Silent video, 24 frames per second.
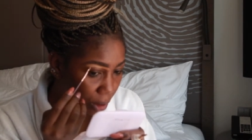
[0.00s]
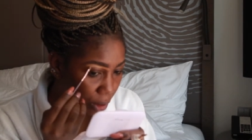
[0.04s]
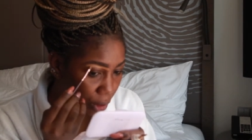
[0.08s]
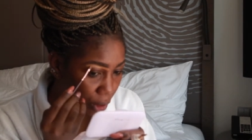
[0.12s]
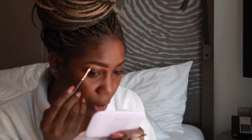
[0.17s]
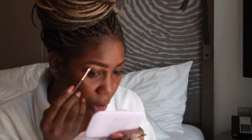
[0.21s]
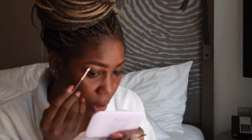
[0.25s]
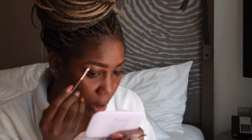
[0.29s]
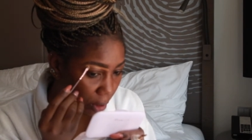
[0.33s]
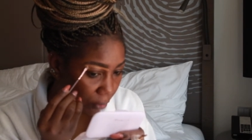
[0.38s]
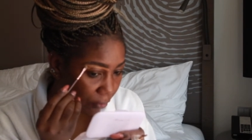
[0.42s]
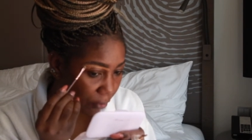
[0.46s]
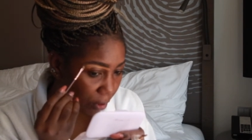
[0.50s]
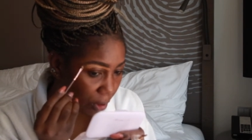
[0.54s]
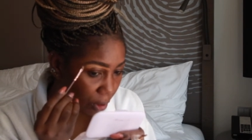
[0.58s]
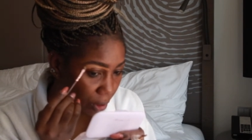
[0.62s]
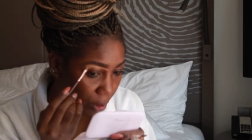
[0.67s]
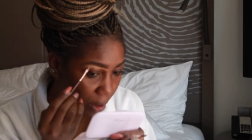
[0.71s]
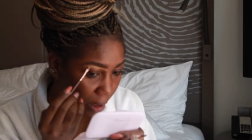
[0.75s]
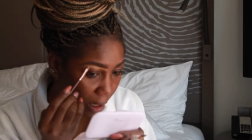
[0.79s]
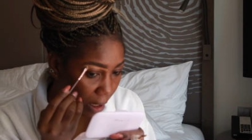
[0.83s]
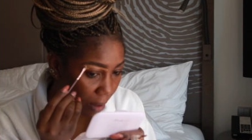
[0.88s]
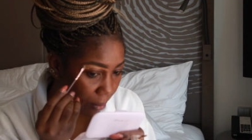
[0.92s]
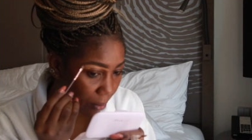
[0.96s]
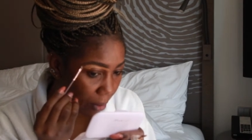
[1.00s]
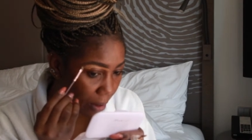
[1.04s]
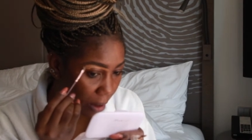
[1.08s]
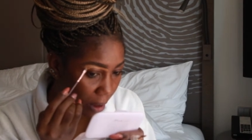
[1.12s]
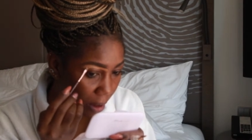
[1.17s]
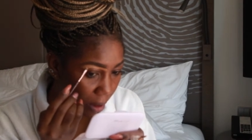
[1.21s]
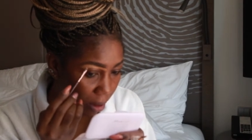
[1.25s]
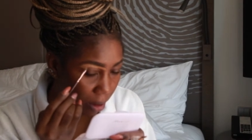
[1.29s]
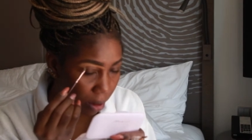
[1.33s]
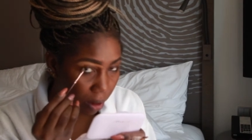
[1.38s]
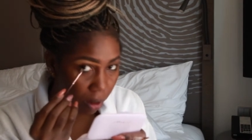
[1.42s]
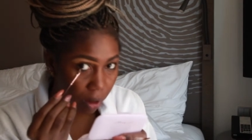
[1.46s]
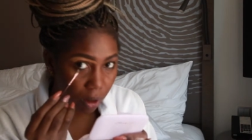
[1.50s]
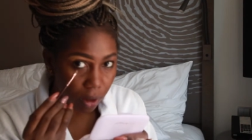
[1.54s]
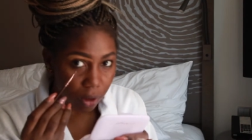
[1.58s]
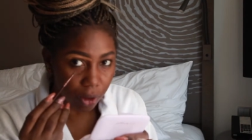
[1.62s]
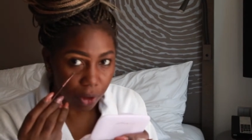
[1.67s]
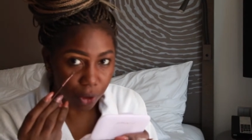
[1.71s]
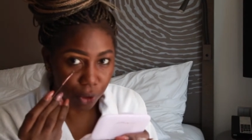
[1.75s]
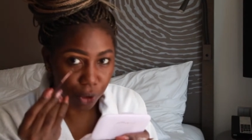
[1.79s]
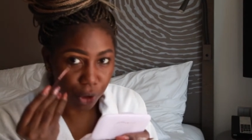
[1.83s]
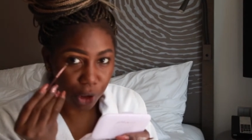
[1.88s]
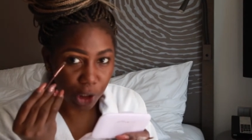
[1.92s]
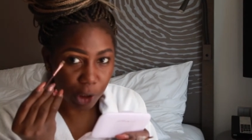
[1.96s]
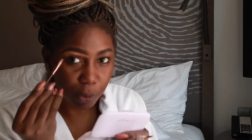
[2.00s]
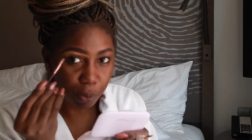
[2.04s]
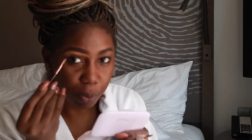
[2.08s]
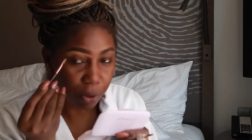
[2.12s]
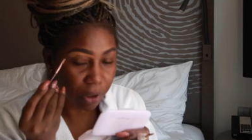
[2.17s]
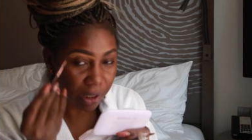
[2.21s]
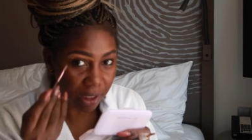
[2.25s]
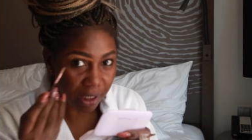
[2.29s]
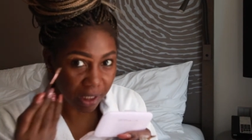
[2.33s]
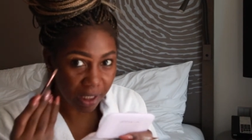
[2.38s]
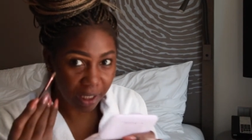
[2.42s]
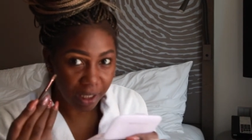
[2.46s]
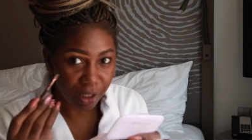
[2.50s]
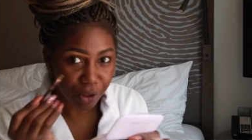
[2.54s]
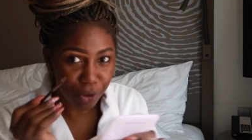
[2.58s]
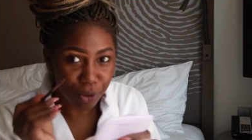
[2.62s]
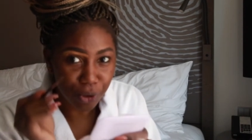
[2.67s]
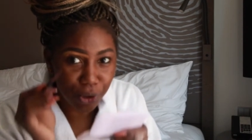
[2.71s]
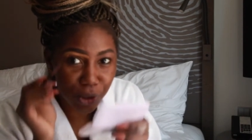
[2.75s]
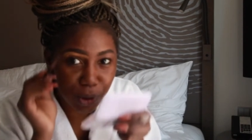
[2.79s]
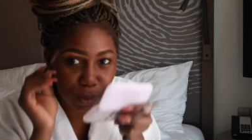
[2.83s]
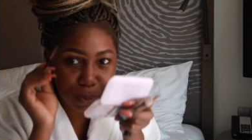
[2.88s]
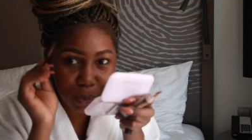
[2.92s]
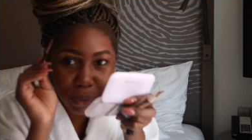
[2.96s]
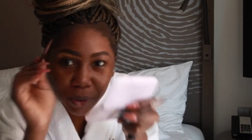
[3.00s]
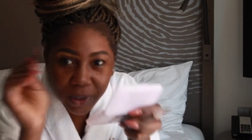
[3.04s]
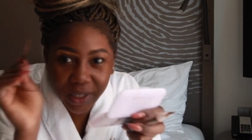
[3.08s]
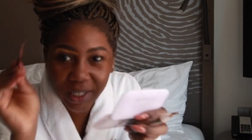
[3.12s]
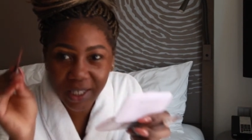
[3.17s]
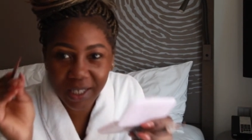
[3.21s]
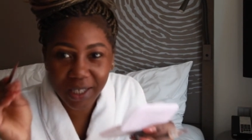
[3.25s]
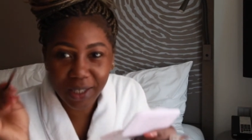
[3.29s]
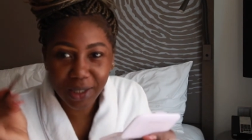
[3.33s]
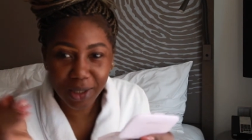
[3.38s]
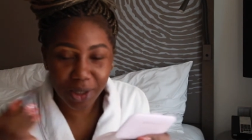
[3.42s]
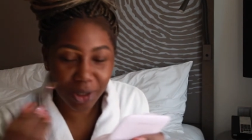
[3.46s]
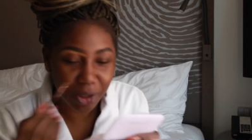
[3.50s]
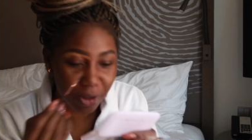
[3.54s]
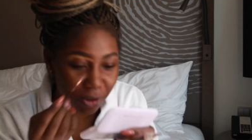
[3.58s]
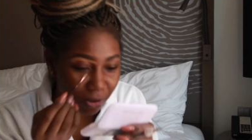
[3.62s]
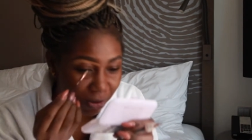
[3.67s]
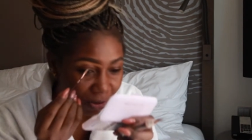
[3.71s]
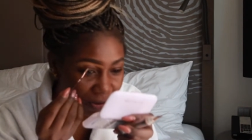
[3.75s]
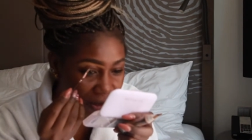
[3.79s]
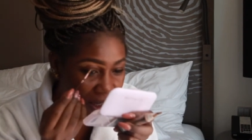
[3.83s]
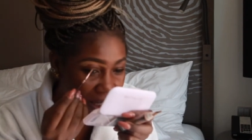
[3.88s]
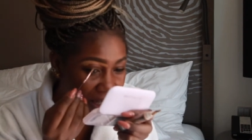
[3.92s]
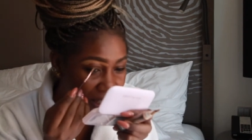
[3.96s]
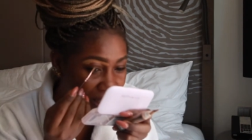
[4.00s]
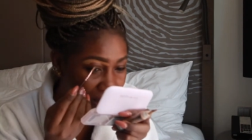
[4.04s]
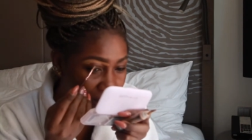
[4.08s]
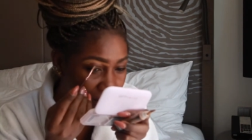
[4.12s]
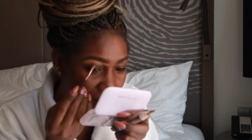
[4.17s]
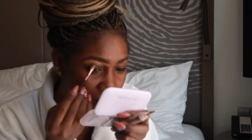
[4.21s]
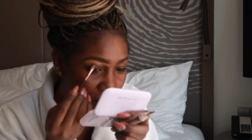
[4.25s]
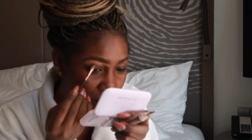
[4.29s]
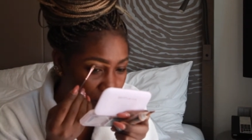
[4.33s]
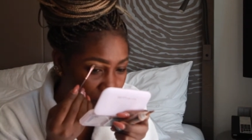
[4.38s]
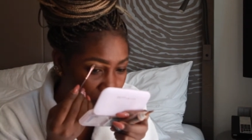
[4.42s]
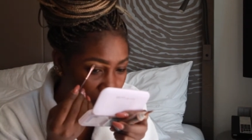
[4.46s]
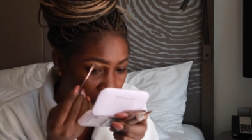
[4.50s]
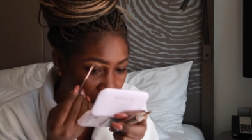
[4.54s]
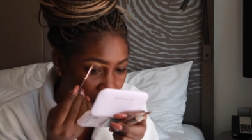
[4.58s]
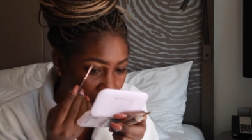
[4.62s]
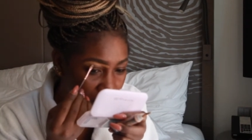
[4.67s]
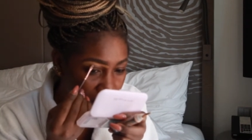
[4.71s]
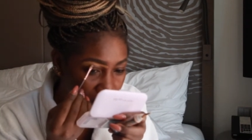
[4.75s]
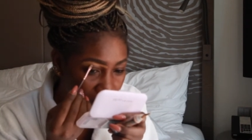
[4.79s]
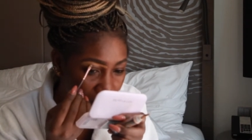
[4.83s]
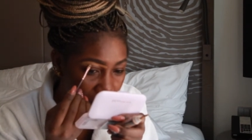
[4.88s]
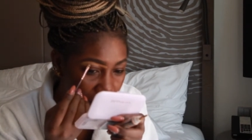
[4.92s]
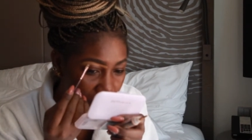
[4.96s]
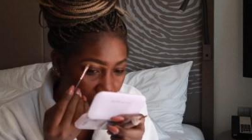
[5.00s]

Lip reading: shoving your camera, you're just putting it to your face, you know, trying to,